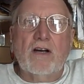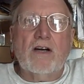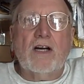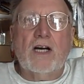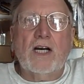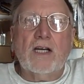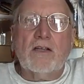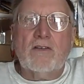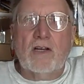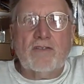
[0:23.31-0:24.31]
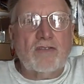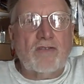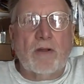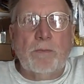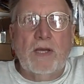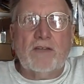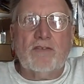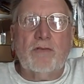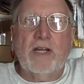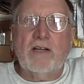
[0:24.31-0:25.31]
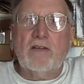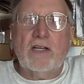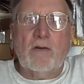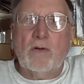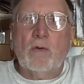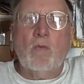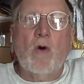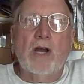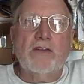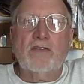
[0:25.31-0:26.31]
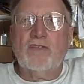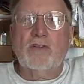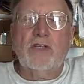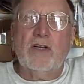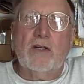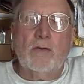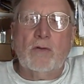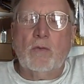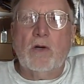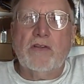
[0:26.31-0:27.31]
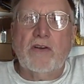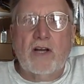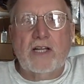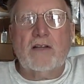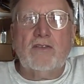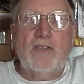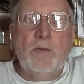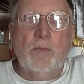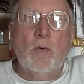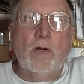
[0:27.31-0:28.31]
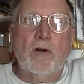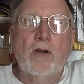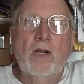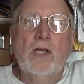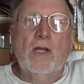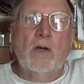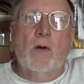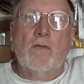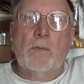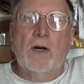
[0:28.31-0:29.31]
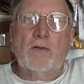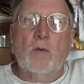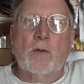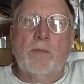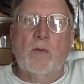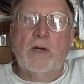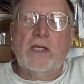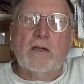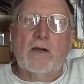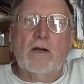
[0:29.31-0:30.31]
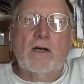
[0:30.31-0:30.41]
Lots of striped bass around. I don't know why they're still here. I don't know why they're not out in deep water off of Montauk Point.